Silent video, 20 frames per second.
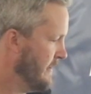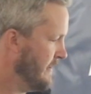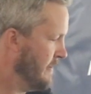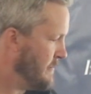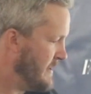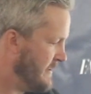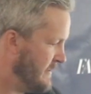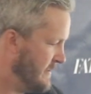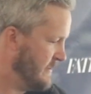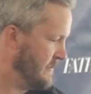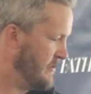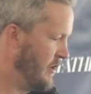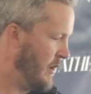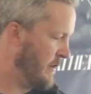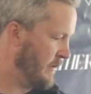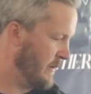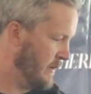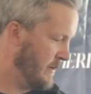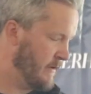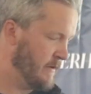He missed his
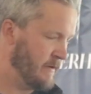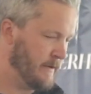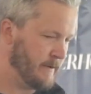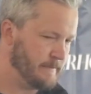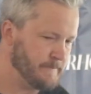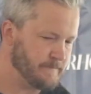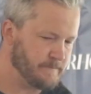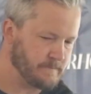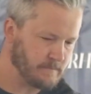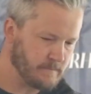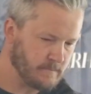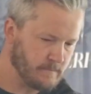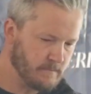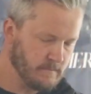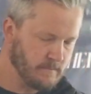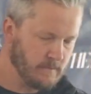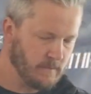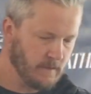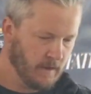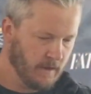dog.
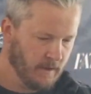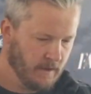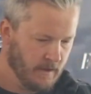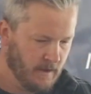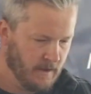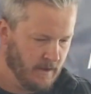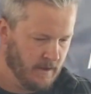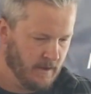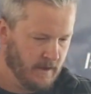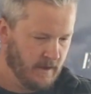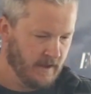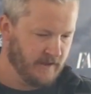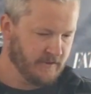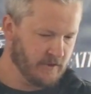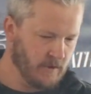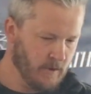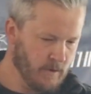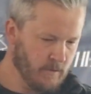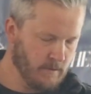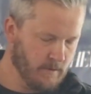And
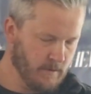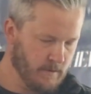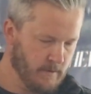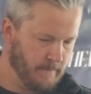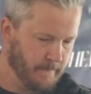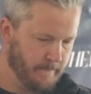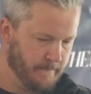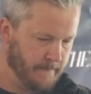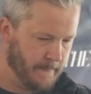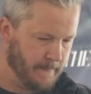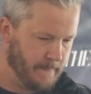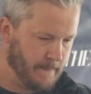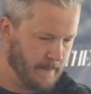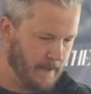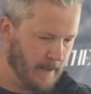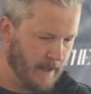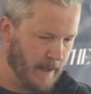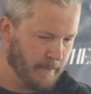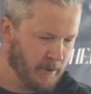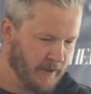so
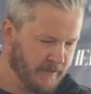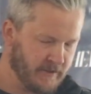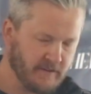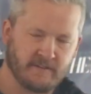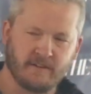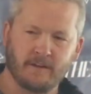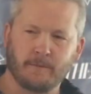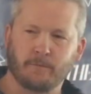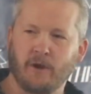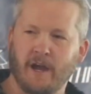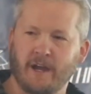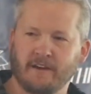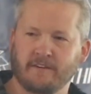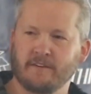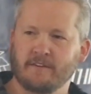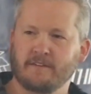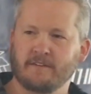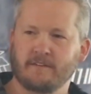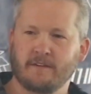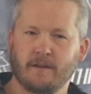I put this into
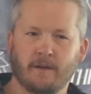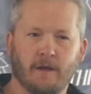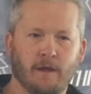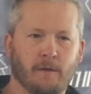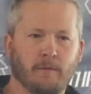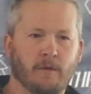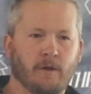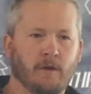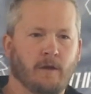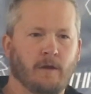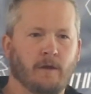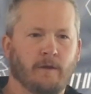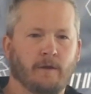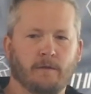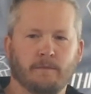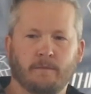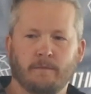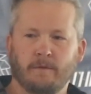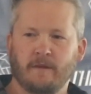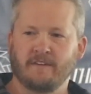practice.
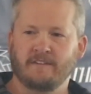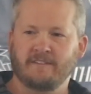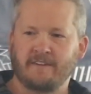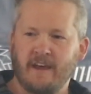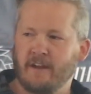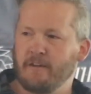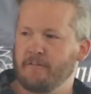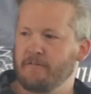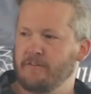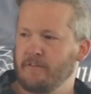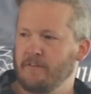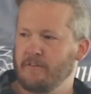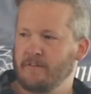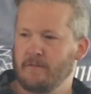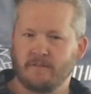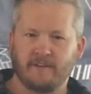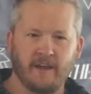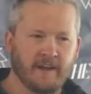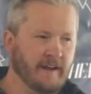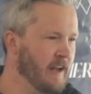Instead of
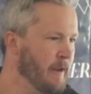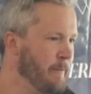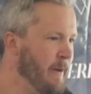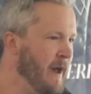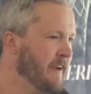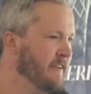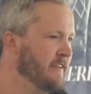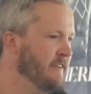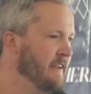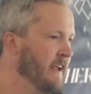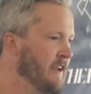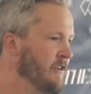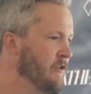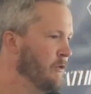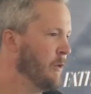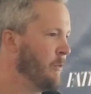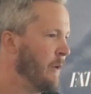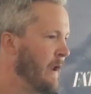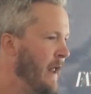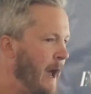taking the back seat and
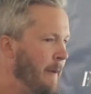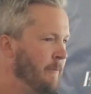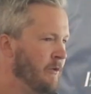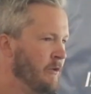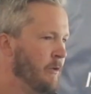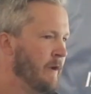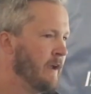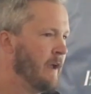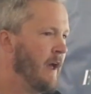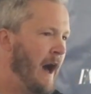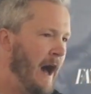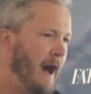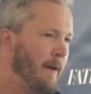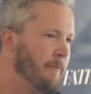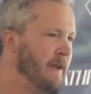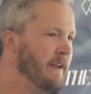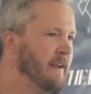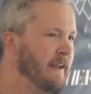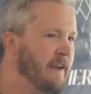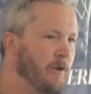doing what I'm doing,
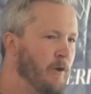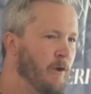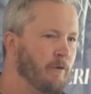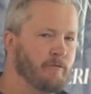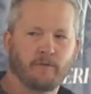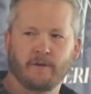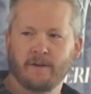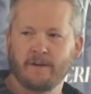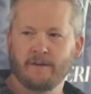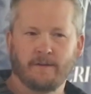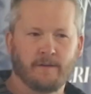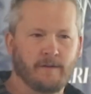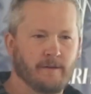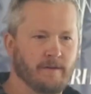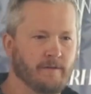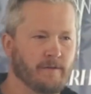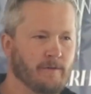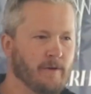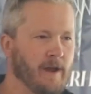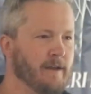I'm going to get over it,
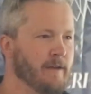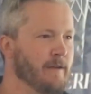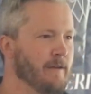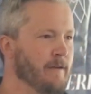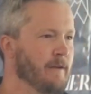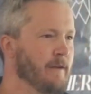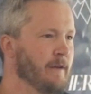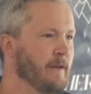right?